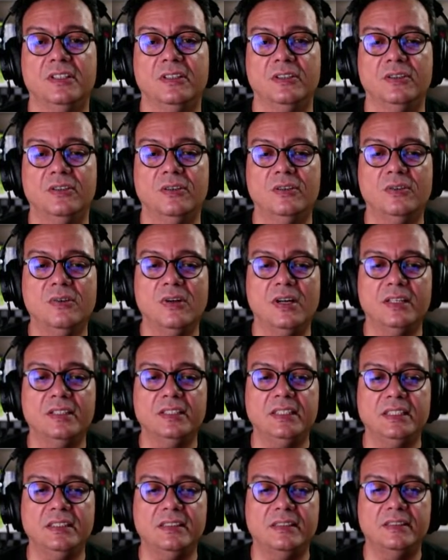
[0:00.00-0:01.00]
who are
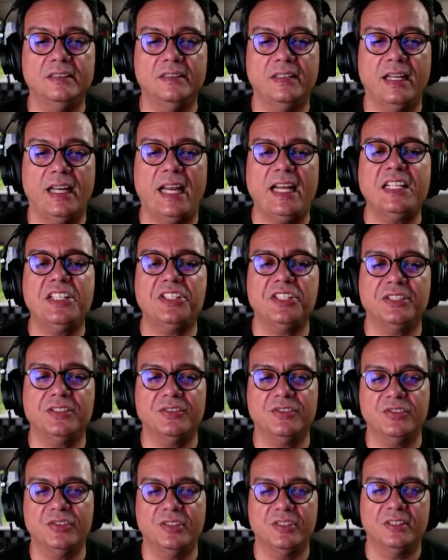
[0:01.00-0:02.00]
these
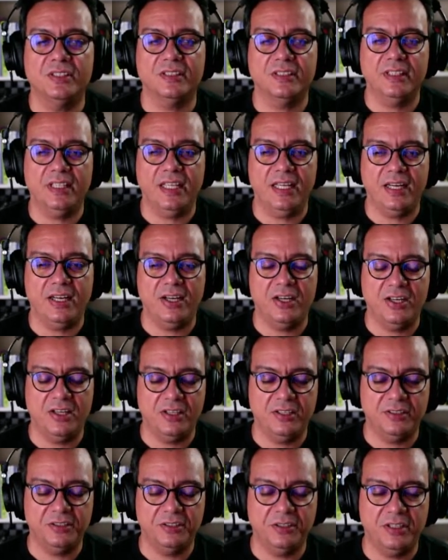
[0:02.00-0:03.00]
agents that
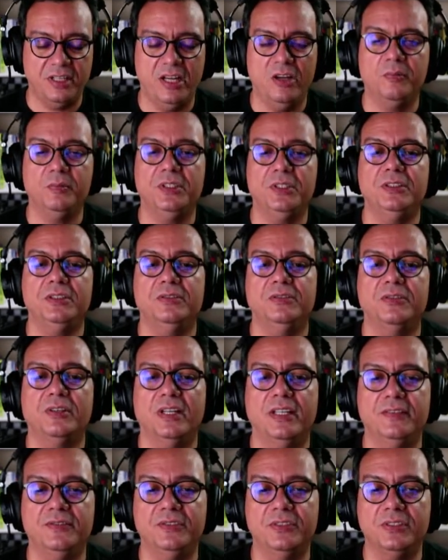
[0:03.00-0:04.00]
are helping you
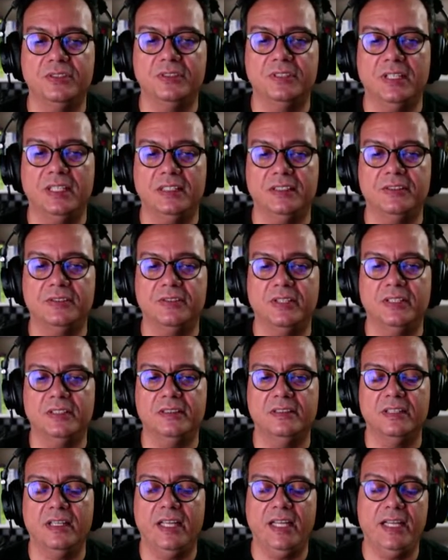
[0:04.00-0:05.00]
drive success, right?
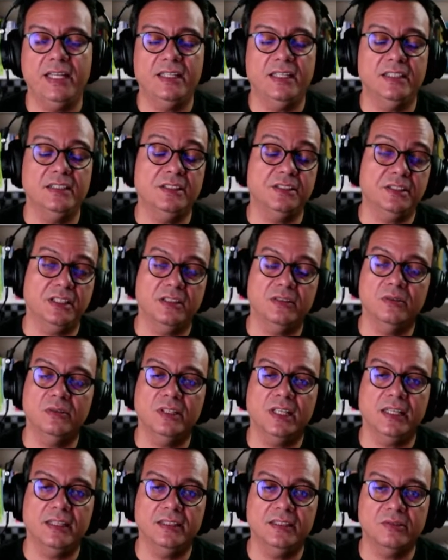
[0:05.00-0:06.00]
And understand who
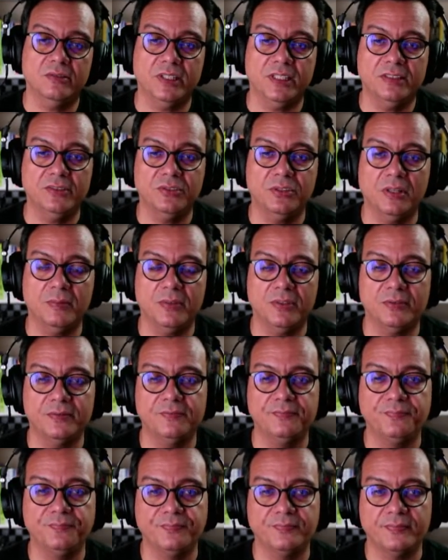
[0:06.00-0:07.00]
can create trouble
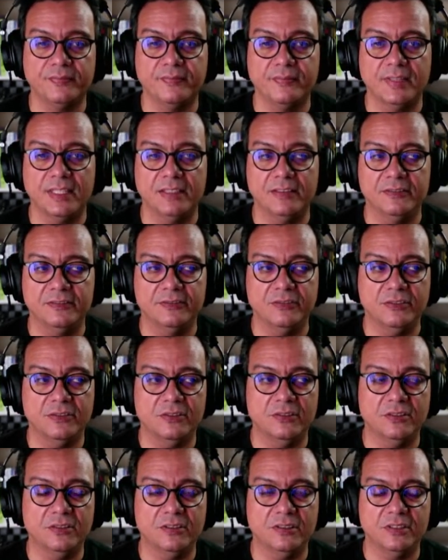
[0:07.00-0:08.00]

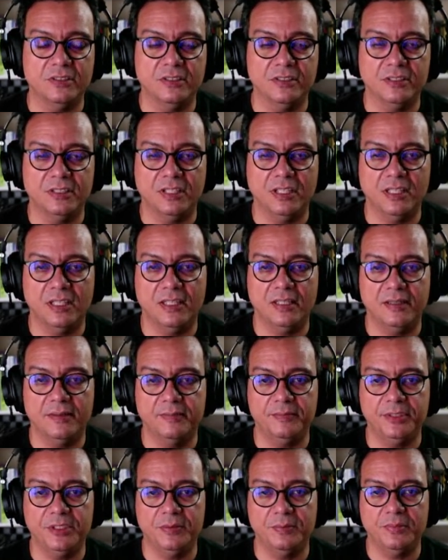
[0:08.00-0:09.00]
for
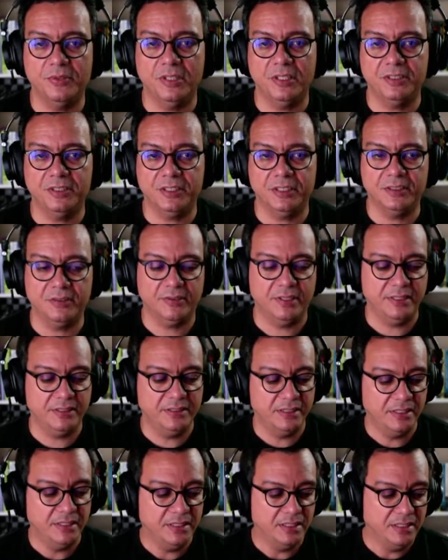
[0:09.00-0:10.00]
your project, right?
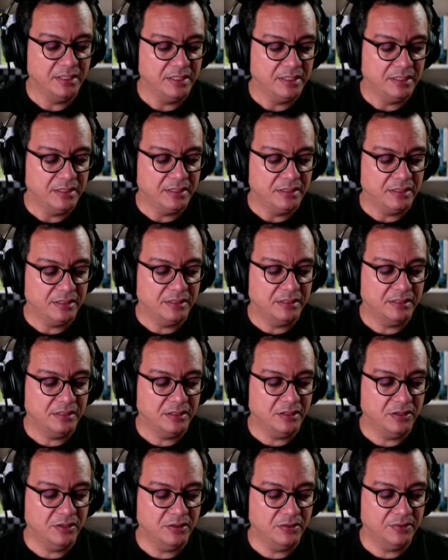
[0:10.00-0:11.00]

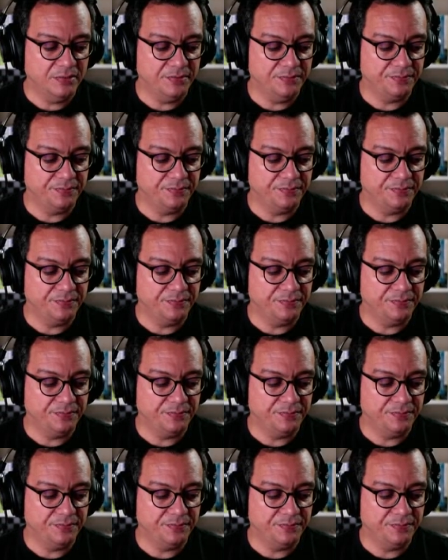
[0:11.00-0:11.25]
So